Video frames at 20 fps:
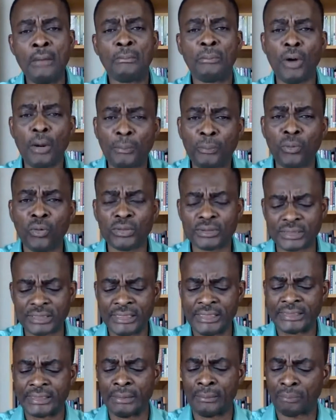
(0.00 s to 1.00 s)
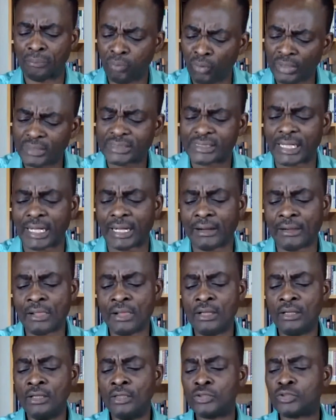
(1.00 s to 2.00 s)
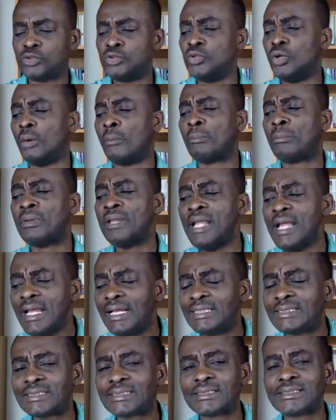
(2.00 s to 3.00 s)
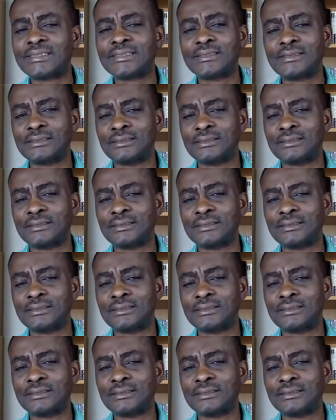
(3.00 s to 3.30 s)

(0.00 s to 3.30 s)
Purpose is the pointer to your place